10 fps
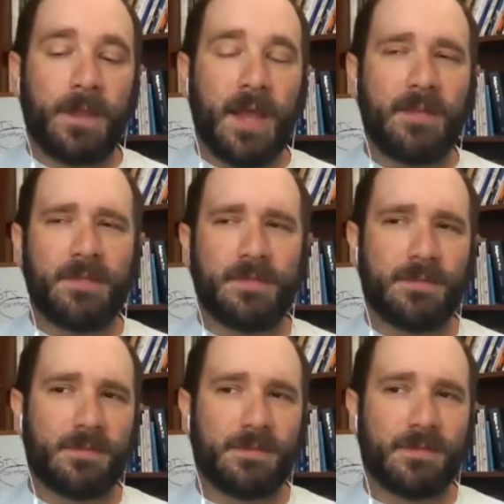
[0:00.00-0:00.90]
and
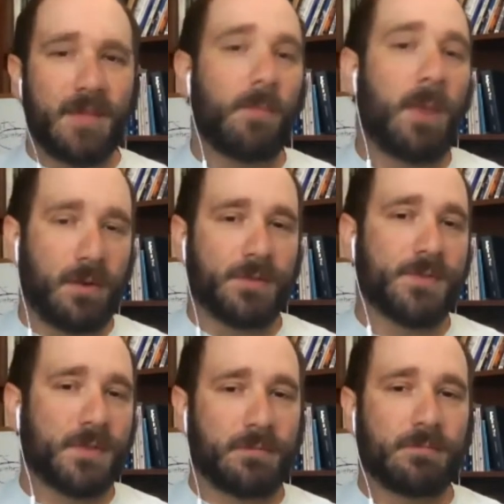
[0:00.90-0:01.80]
then the
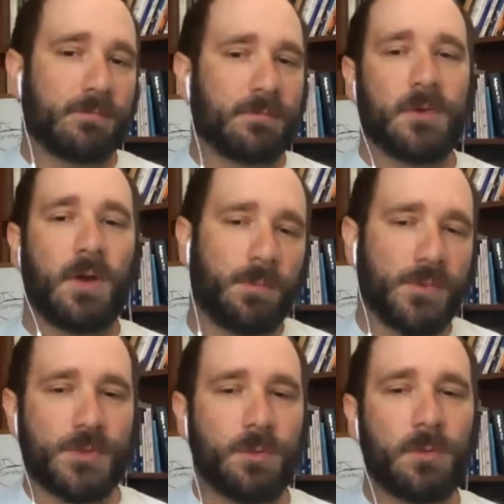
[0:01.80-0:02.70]
parents call the
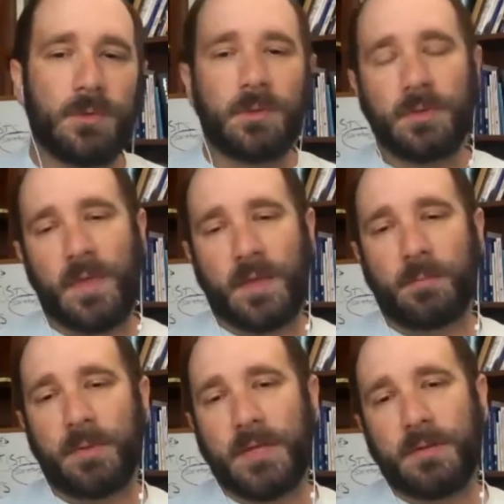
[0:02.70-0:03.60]
school and they
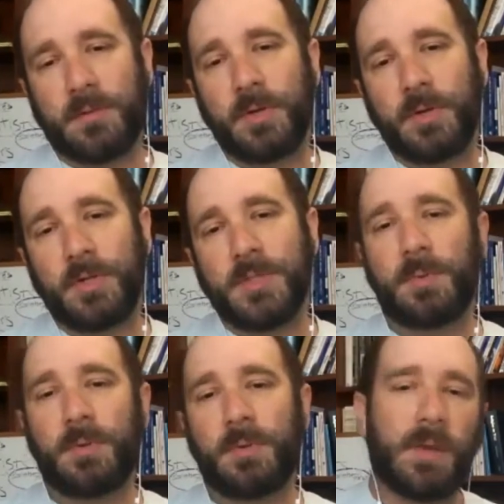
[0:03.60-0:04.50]
complain to the
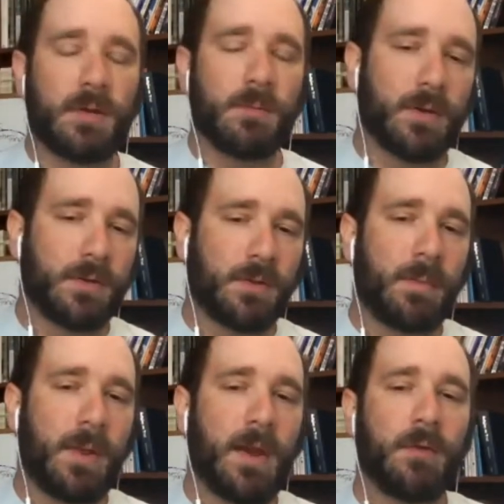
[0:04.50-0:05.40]
principal. They might complain to the
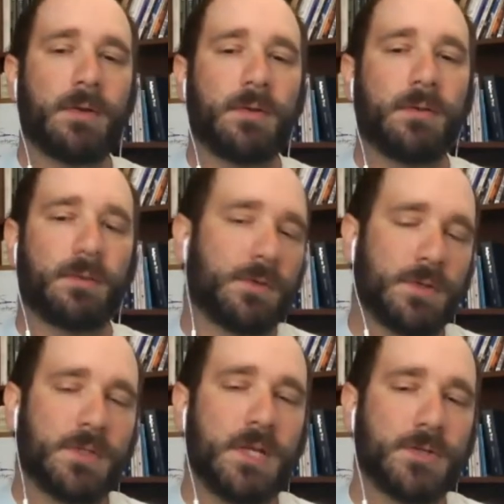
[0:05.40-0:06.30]
parent, to
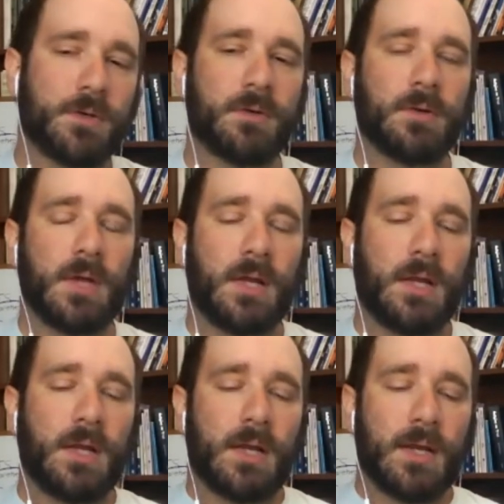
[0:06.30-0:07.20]
the teacher,
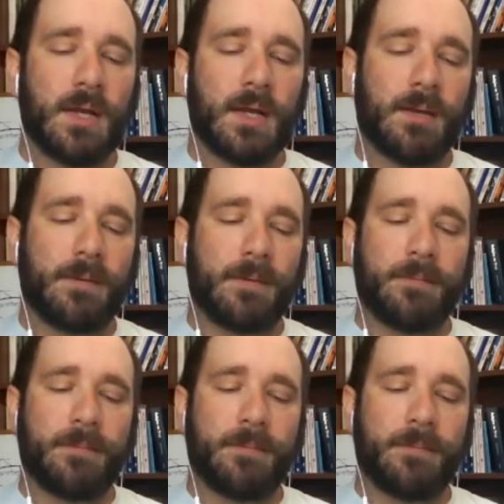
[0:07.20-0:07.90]
uh,